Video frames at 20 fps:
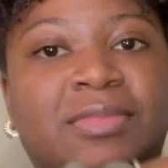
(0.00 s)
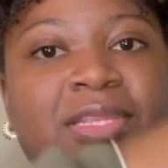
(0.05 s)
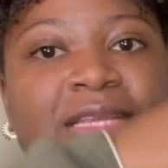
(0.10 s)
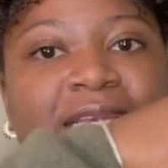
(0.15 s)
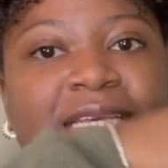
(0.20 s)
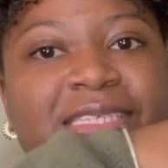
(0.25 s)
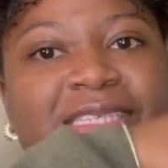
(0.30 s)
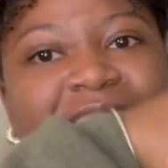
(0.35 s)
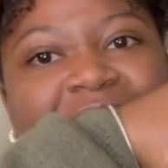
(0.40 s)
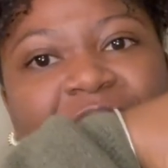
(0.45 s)

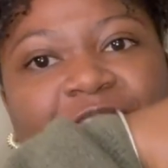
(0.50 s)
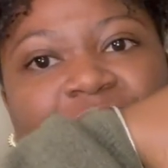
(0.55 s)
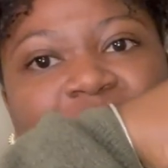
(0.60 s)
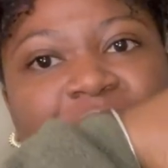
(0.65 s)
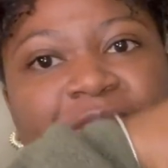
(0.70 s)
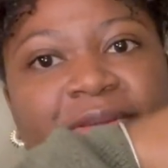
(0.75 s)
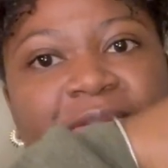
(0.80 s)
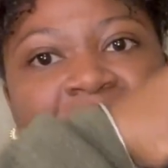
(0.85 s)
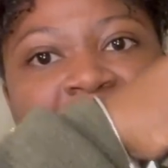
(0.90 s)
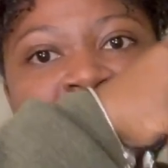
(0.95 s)
it's
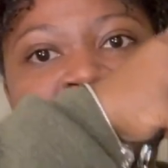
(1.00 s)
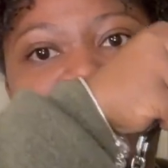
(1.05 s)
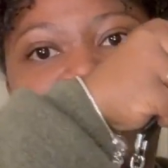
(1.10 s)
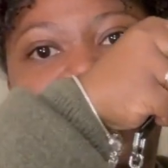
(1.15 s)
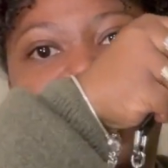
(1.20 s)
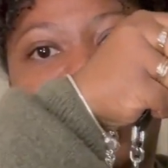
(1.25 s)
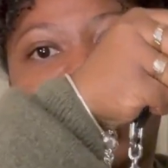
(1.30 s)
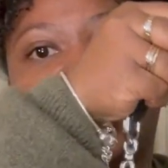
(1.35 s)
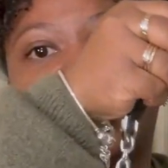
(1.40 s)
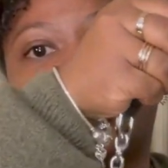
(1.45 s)
different
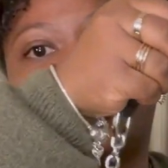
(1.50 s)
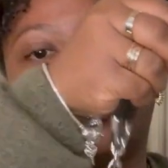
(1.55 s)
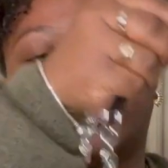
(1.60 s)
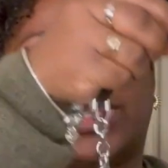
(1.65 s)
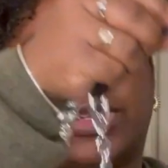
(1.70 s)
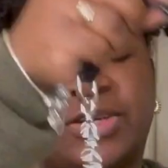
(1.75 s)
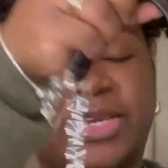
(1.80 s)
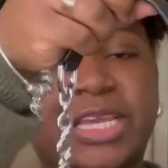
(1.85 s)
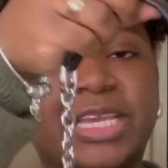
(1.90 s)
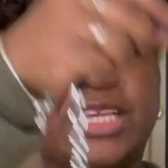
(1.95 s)
and
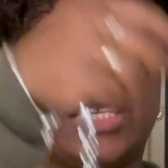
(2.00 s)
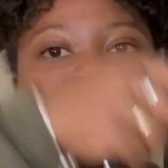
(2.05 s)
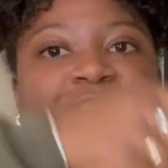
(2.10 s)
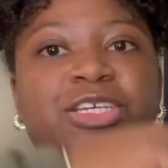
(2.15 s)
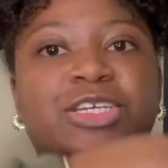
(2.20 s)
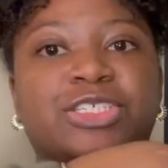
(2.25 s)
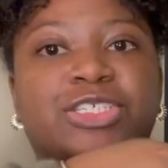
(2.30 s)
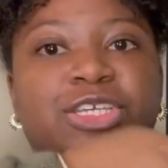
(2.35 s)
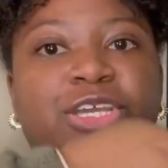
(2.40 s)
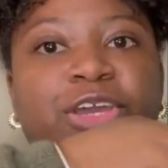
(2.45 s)
also
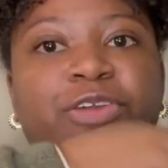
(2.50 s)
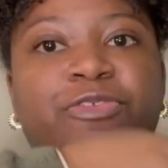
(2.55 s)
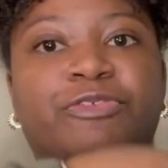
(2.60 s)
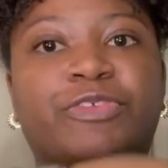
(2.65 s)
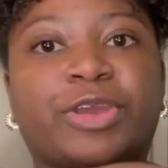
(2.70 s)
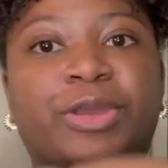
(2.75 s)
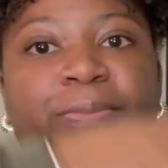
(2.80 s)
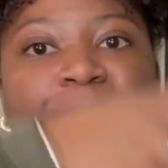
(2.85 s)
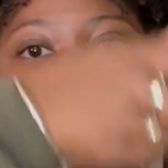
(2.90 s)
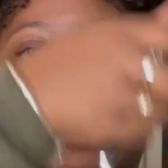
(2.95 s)
easier to
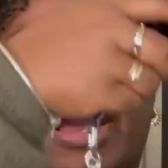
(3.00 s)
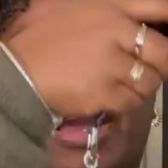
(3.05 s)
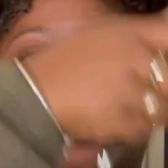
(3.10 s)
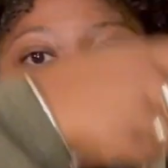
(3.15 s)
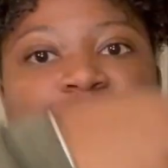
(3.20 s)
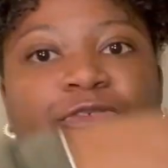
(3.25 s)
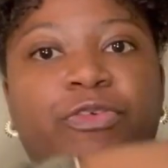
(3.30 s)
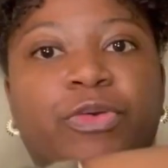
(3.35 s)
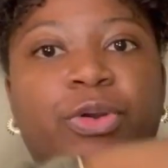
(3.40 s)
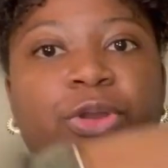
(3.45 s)
convert back and
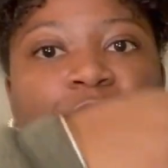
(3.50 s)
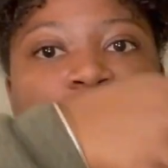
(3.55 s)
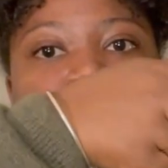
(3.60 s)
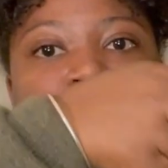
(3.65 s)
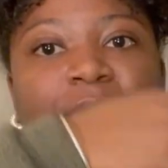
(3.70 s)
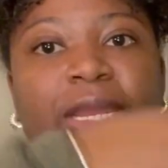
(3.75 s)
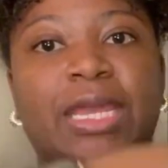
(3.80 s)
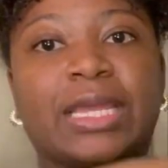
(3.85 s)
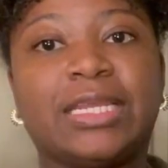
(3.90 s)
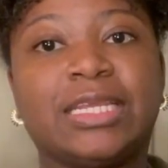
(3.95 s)
forth
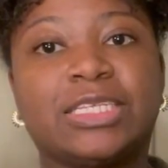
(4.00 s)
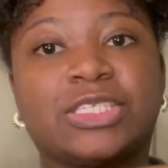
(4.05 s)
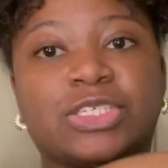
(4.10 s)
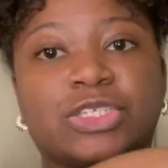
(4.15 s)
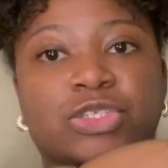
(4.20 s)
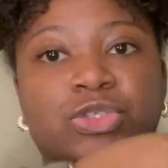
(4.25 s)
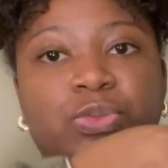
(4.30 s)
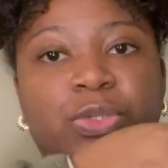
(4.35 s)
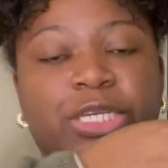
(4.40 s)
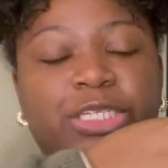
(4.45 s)
when I need to
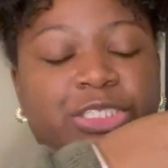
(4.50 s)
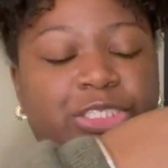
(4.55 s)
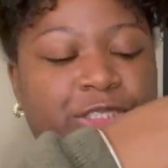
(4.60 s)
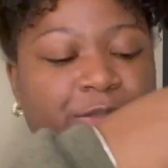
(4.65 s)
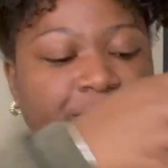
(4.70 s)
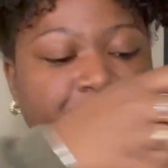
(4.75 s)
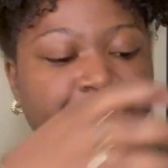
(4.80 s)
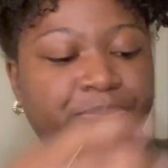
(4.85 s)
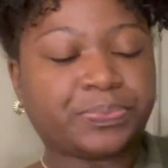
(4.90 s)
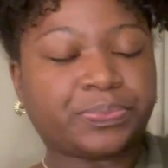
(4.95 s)
switch.